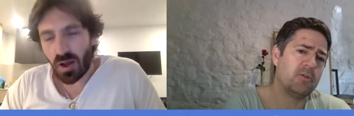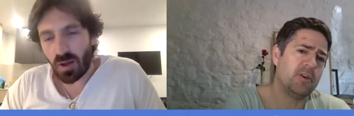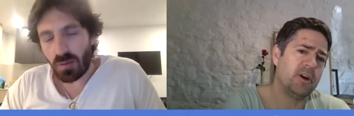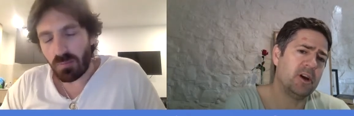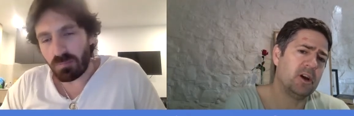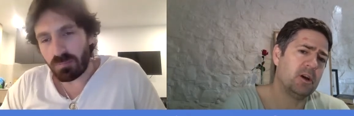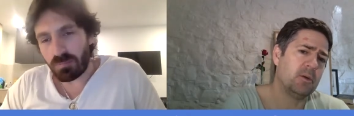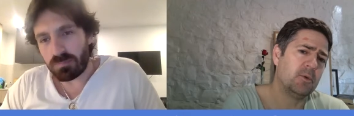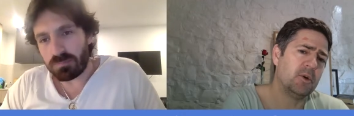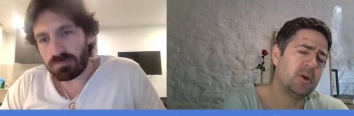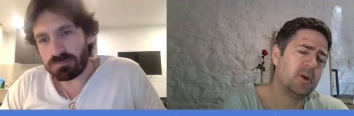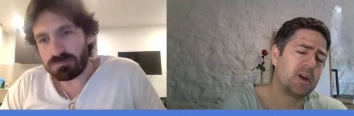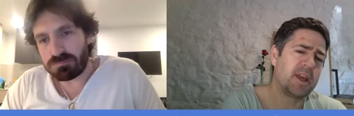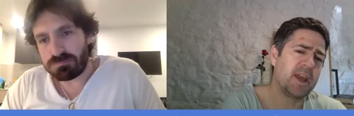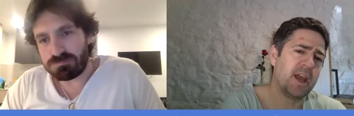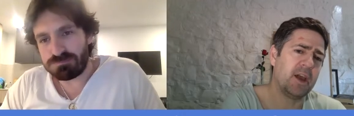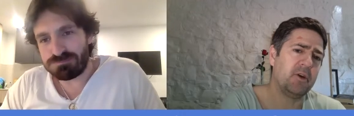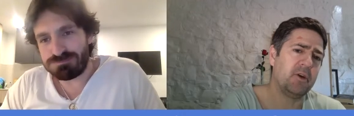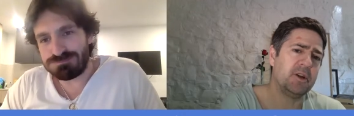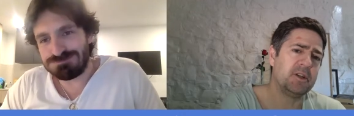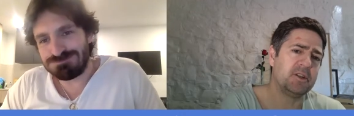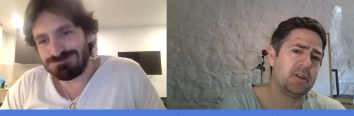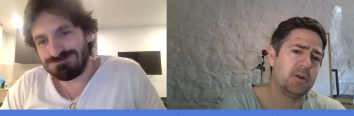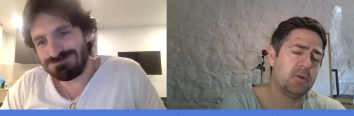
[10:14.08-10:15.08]
Speaker 1: available a
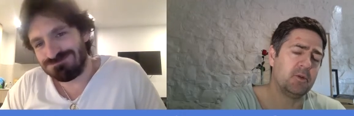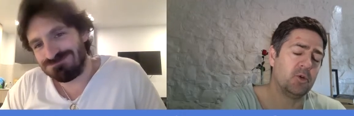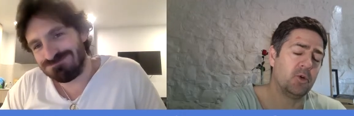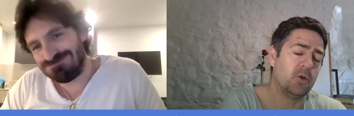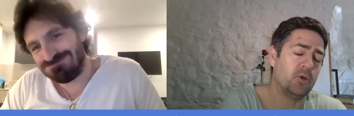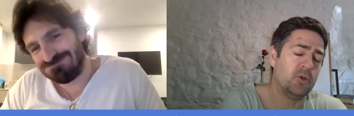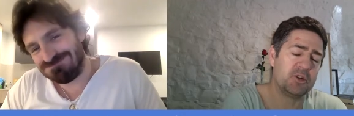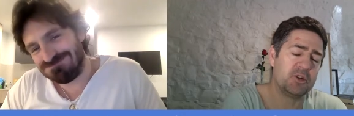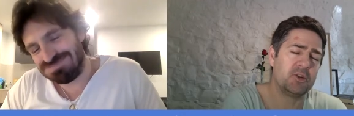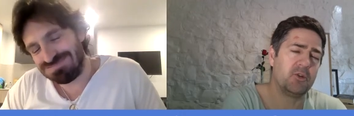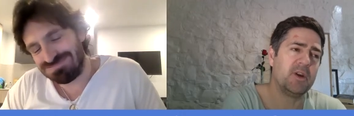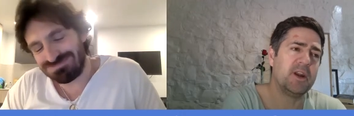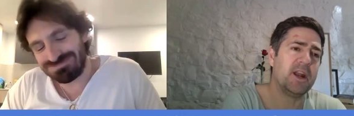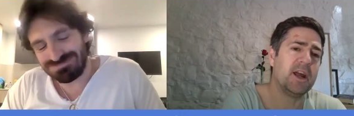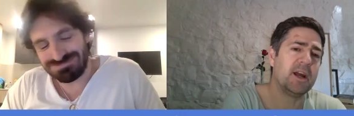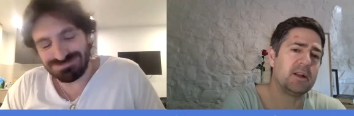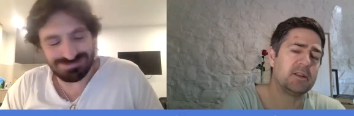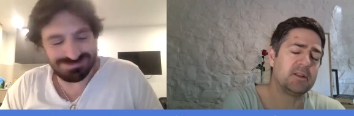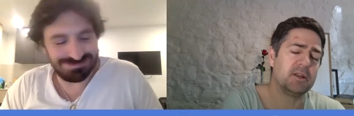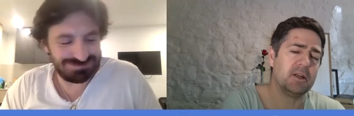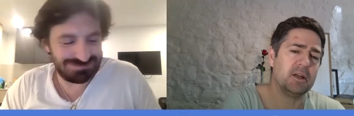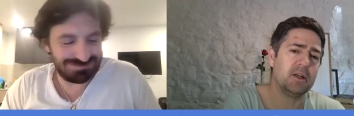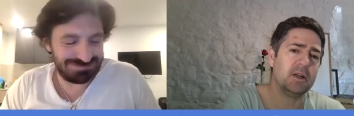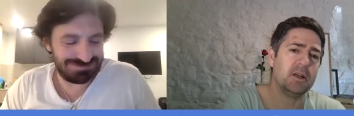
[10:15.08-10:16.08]
character or sorry, an
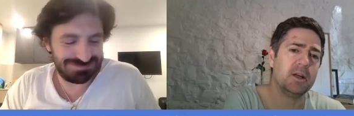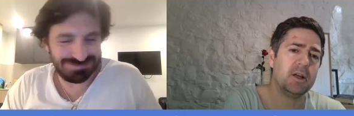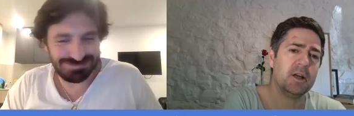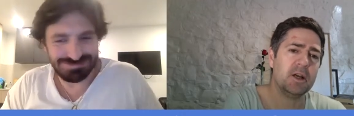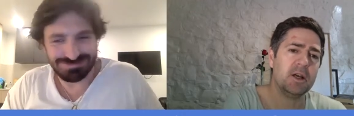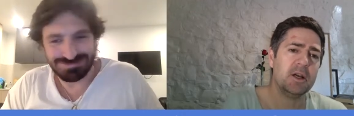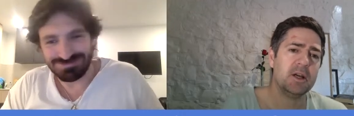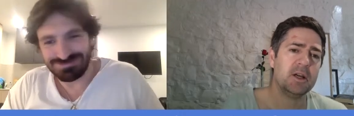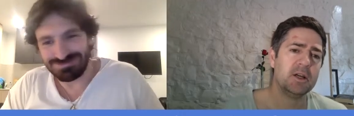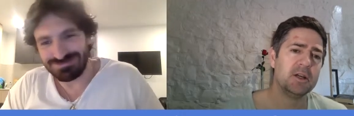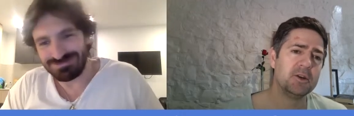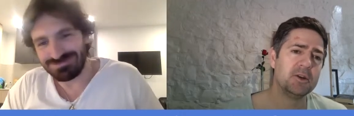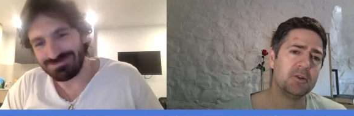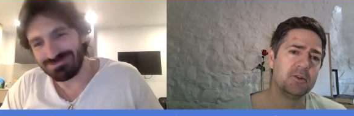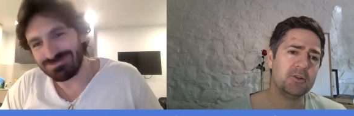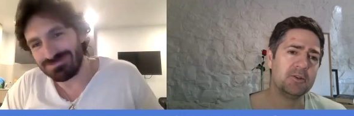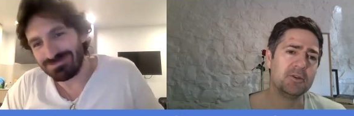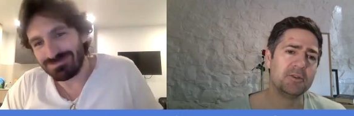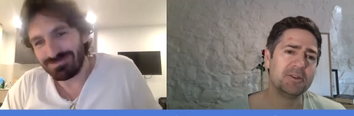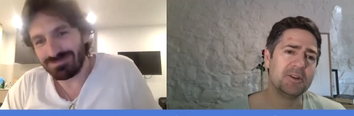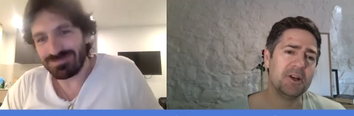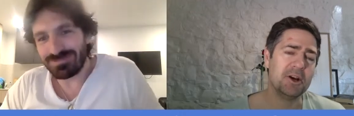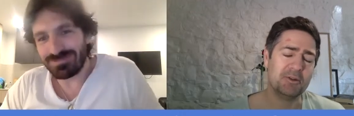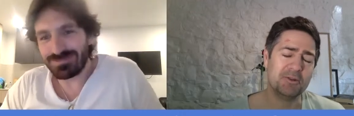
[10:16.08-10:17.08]
actor, or
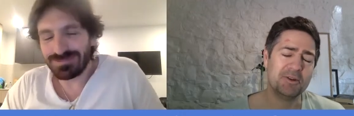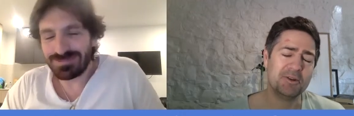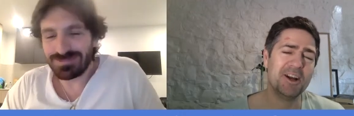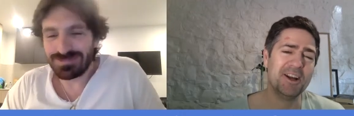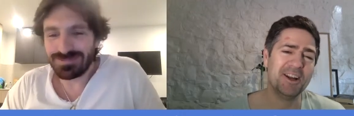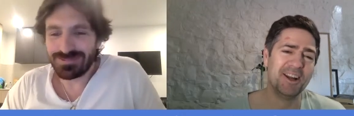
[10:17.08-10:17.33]
no?